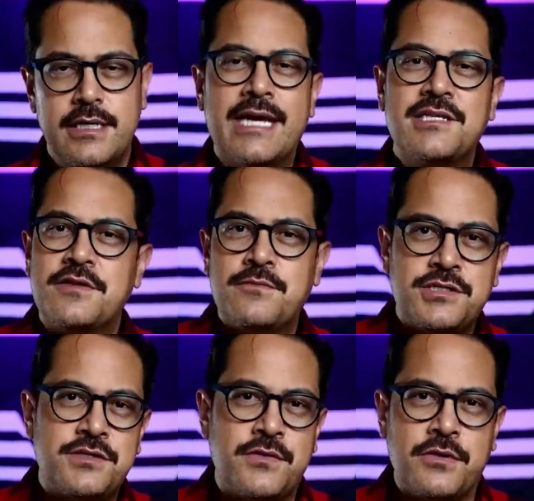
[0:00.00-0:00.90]
As I've
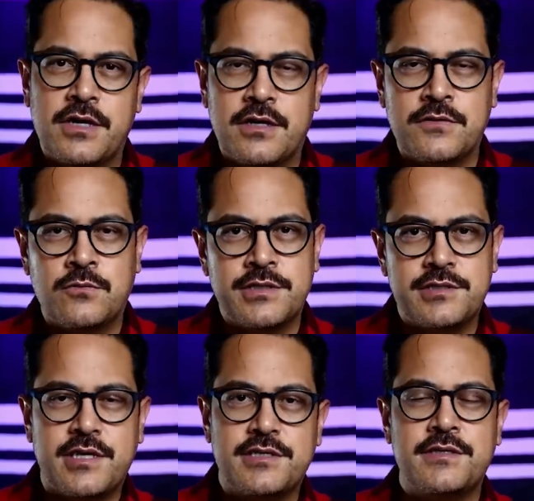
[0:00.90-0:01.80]
mentioned very often when
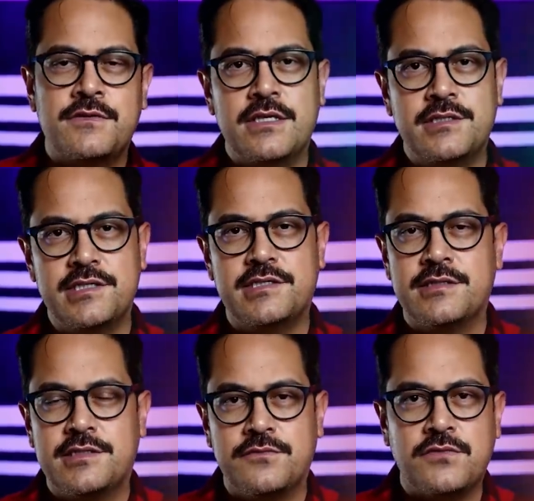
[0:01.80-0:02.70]
discussing the
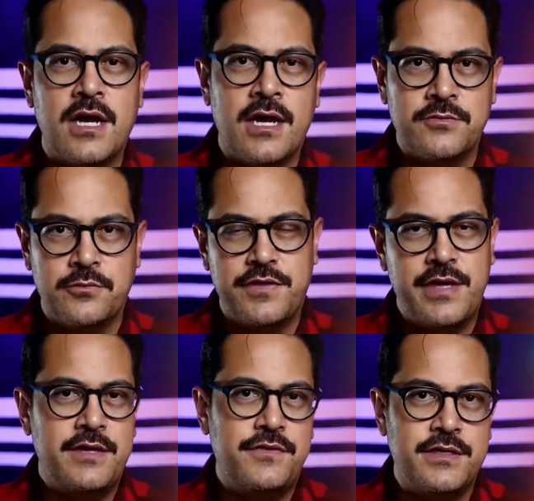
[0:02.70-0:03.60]
existence of God with
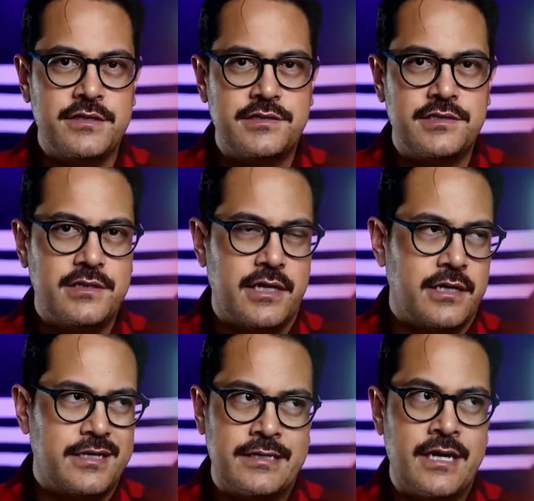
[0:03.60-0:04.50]
atheists,
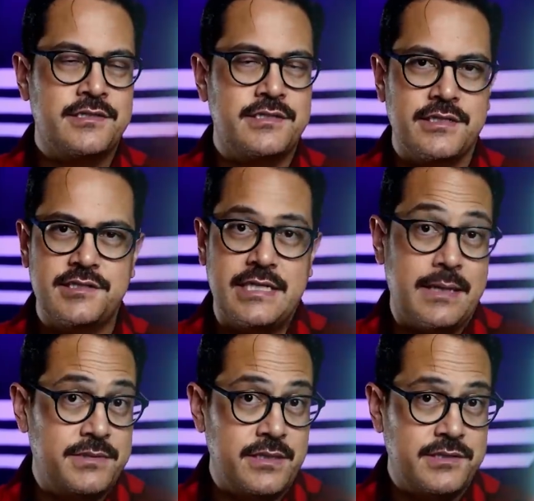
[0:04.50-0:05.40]
uh, agnostics,
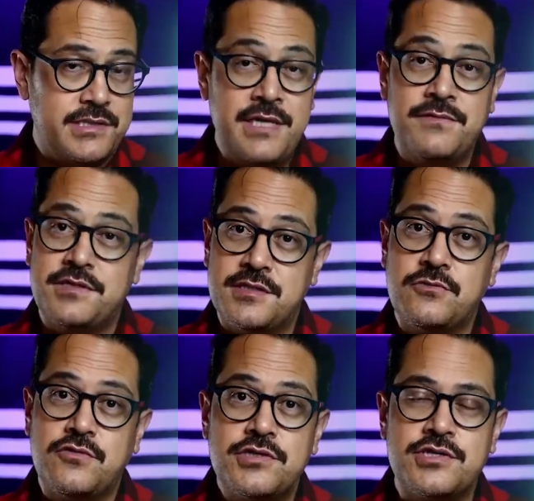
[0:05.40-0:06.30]
skeptics, even
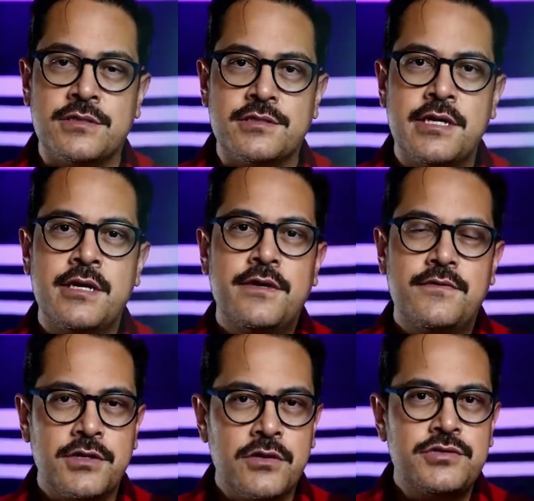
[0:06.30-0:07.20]
some Christians,
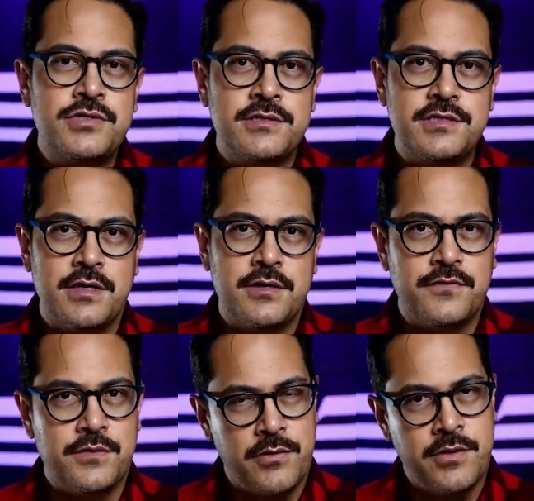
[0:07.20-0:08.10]
the notions
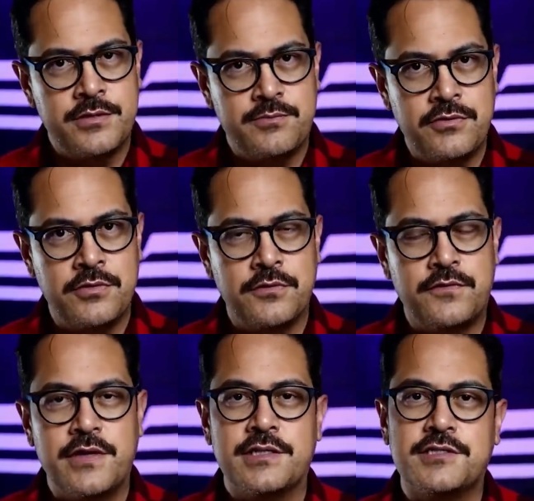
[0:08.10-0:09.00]
of the burden of
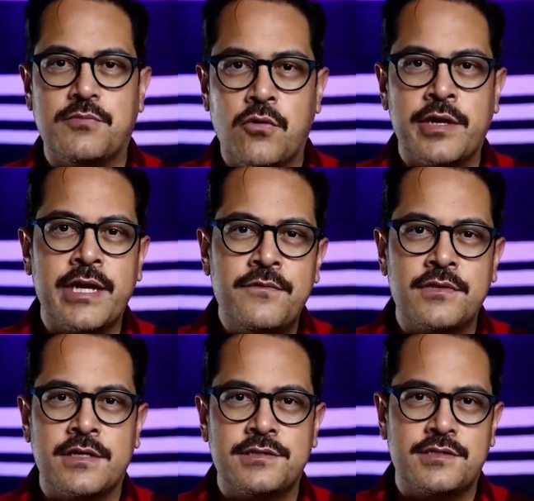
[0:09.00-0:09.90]
proof and supporting
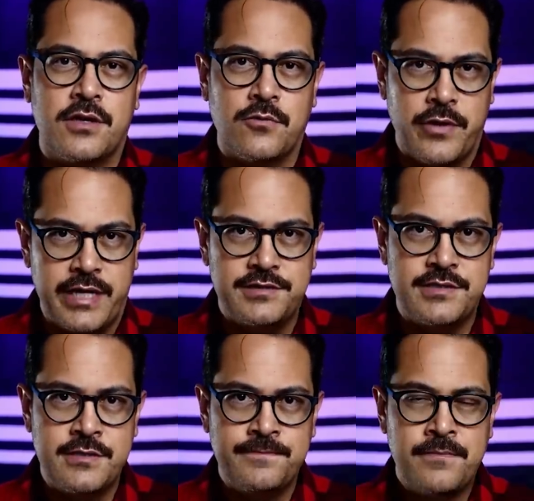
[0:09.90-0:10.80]
evidence are raised.